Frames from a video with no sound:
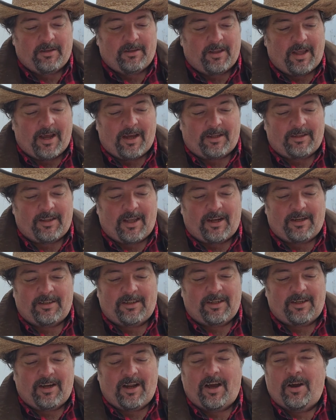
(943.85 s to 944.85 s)
That
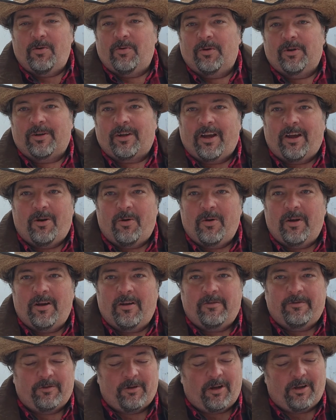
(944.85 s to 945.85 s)
did not work out
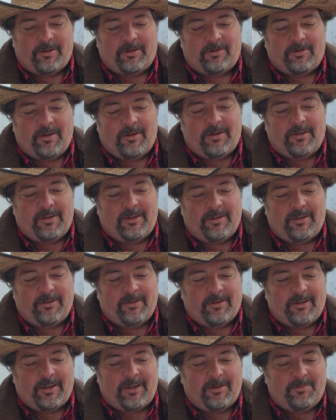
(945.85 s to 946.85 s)
well for Australia
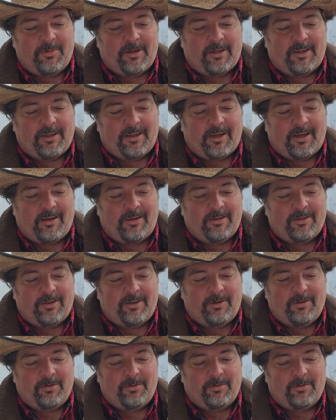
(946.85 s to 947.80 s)
or anybody else.